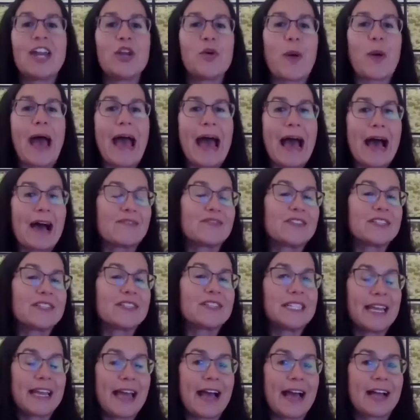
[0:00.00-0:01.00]
and you have to
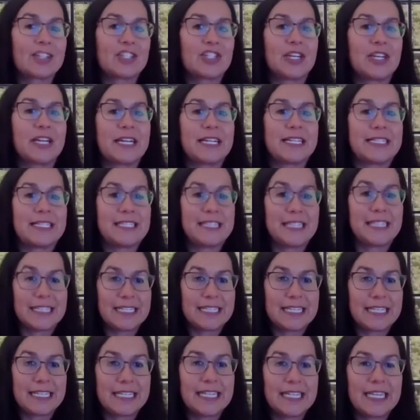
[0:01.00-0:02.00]
take action
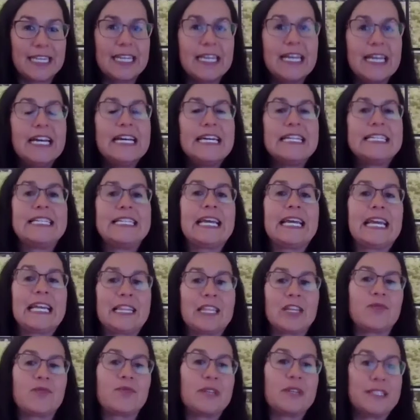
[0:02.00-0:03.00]
consistently to
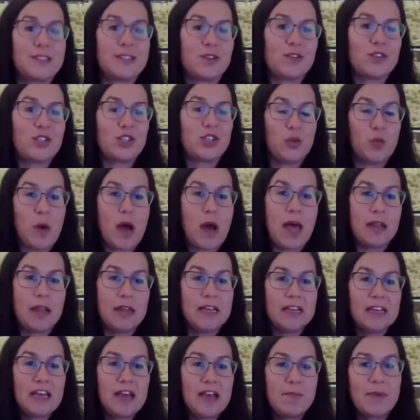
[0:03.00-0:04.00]
get the results you want.
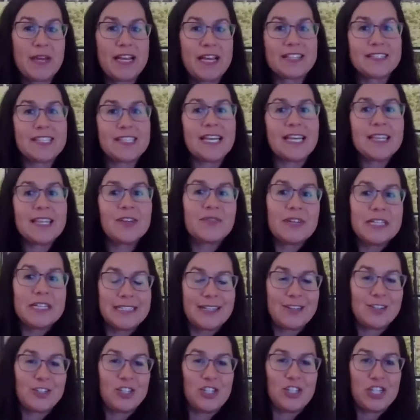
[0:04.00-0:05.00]
Because then the
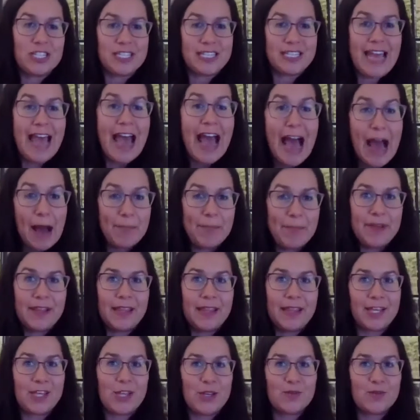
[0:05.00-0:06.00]
results just
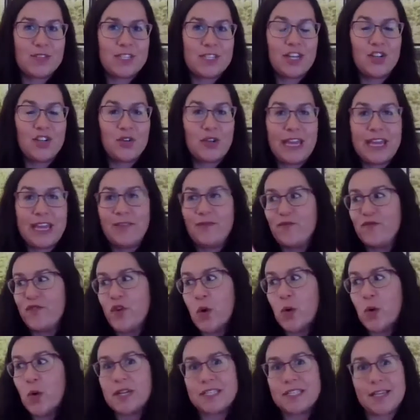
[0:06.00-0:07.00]
happen. Like you said, you can't
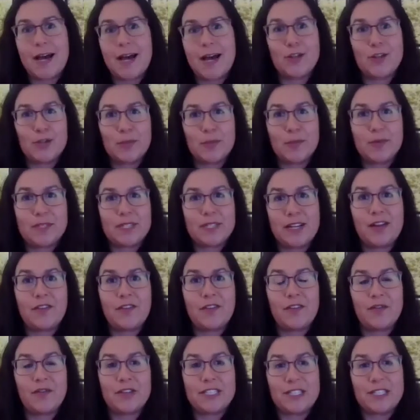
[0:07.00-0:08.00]
focus 100%
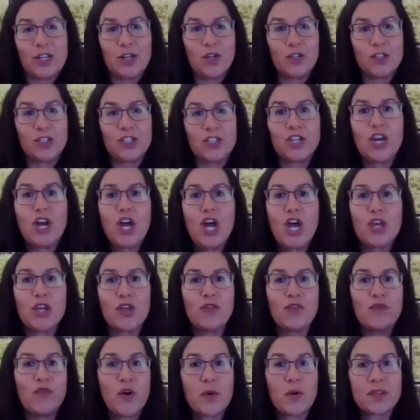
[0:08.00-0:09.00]
on the results.
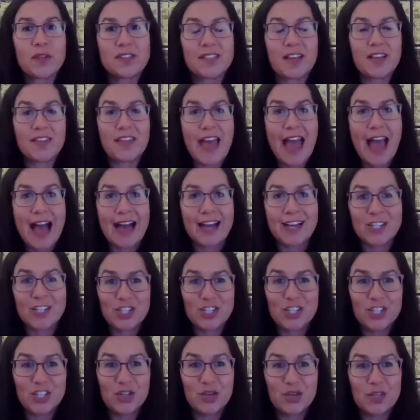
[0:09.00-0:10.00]
You focus on the
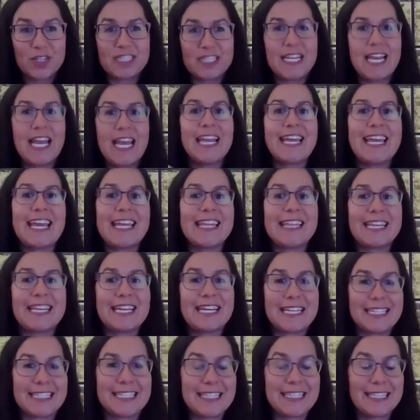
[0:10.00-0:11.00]
action you can take and the
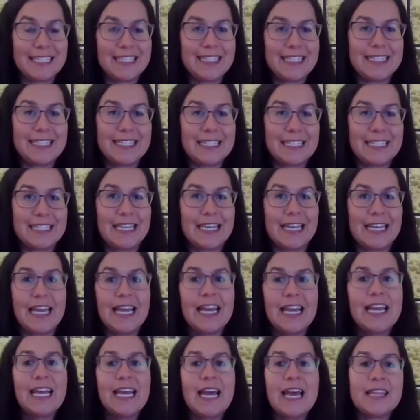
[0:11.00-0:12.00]
consistency,
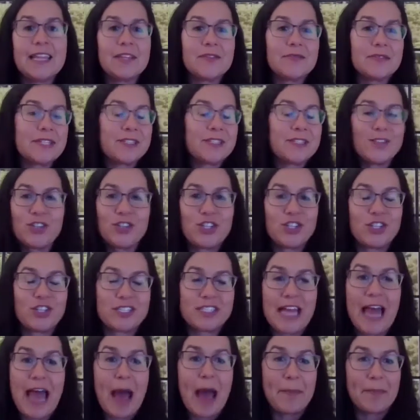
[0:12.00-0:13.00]
and the results
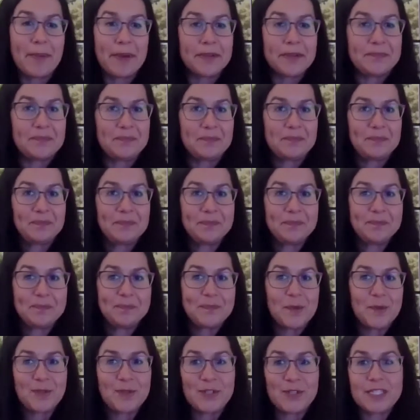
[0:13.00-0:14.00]
just happen,
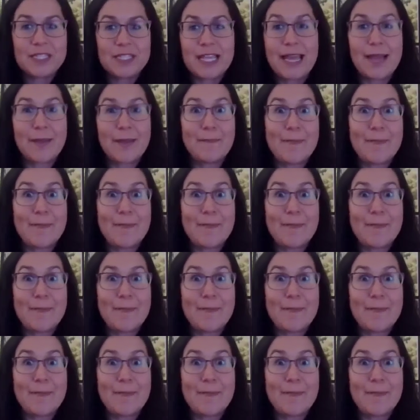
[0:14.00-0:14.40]
which is like